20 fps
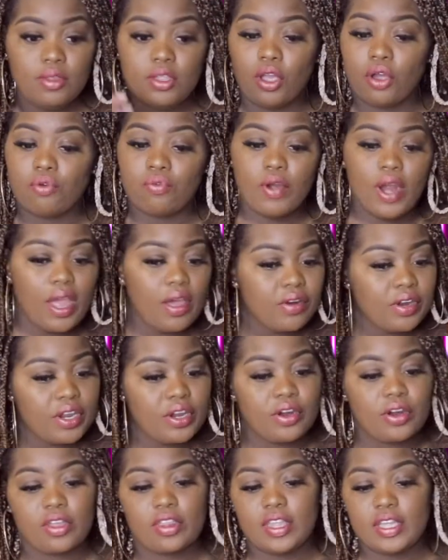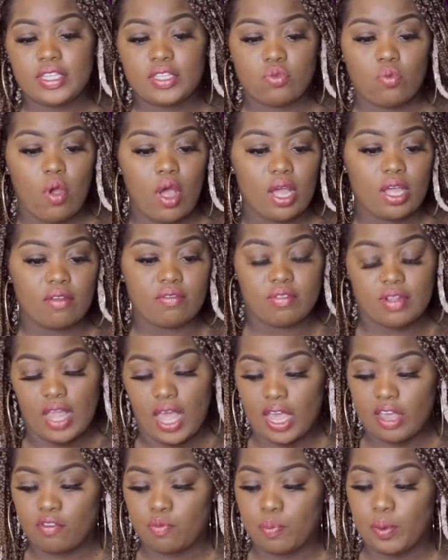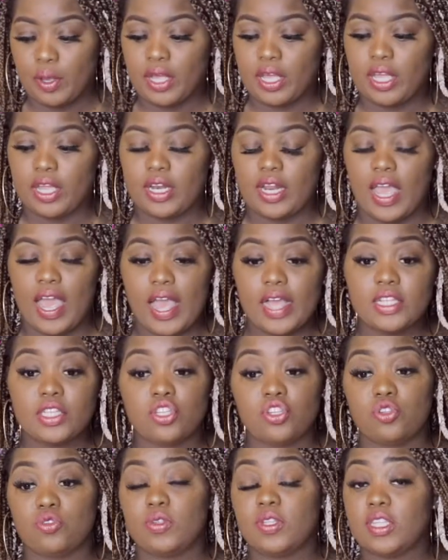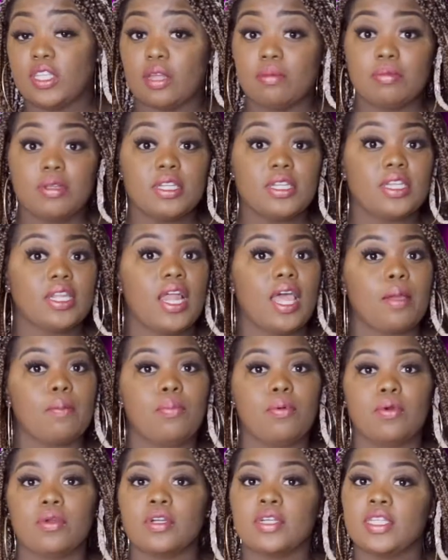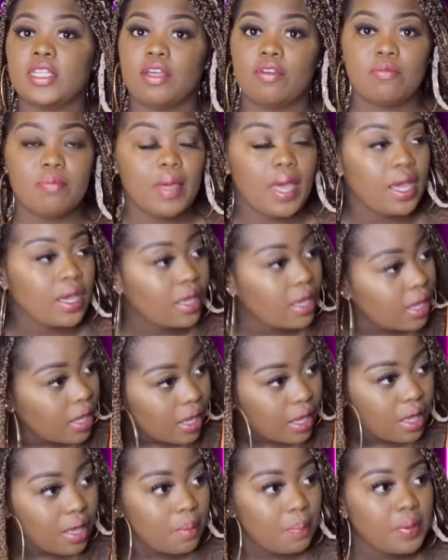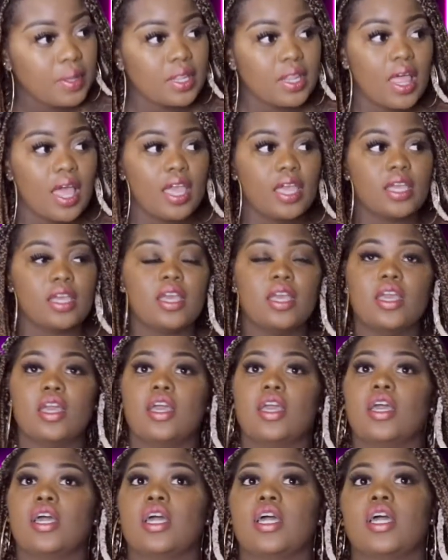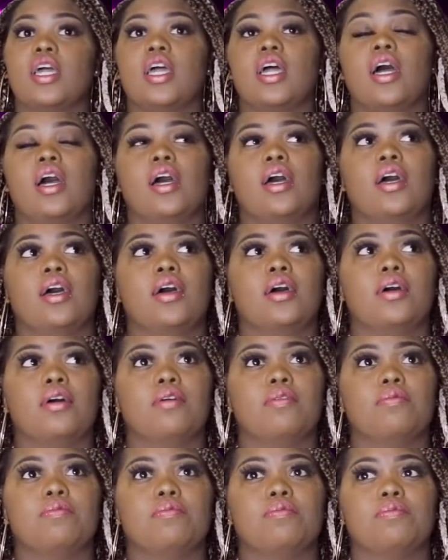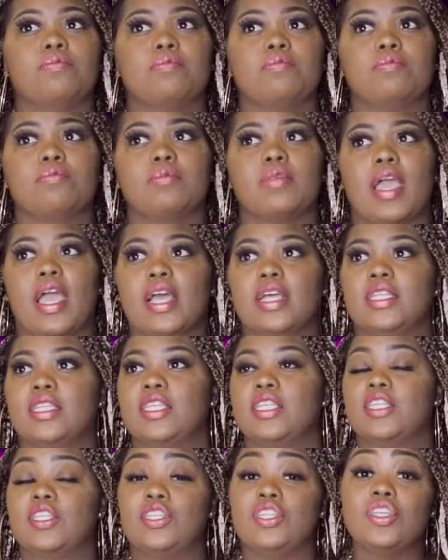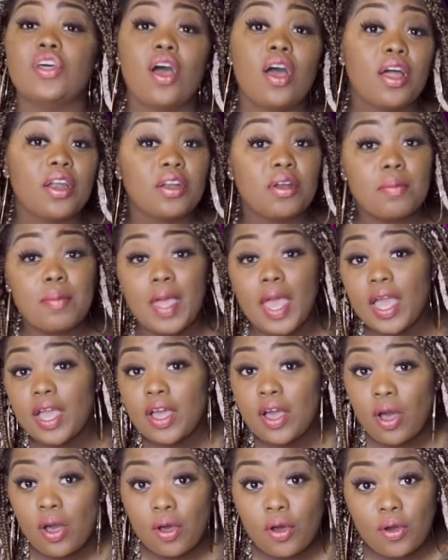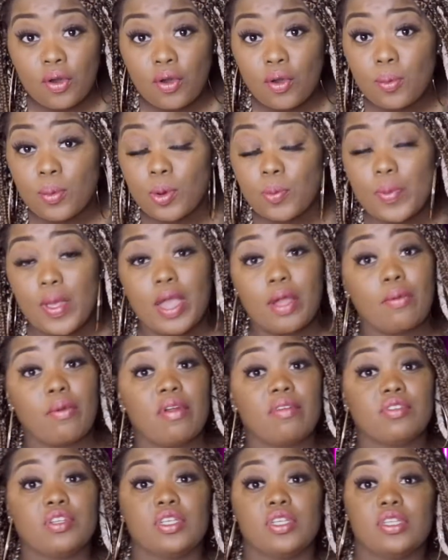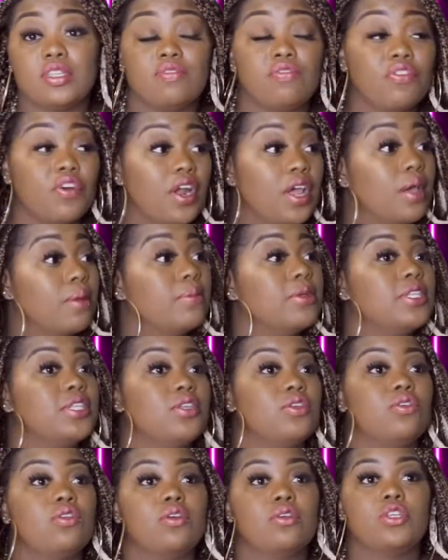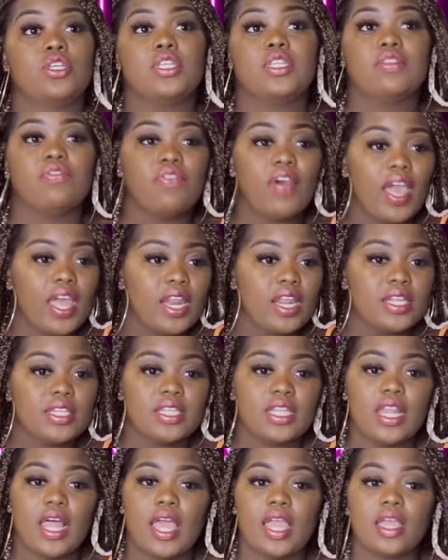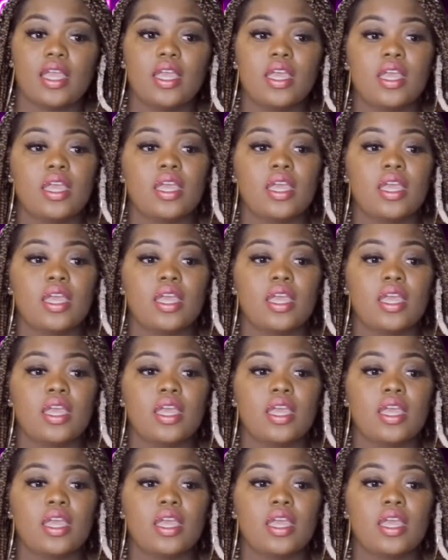around here or this walk of life, but has to do something to, like, pull herself back up and, like, has this daughter back home or back wherever she's from. And so, you know, she's fighting to, like,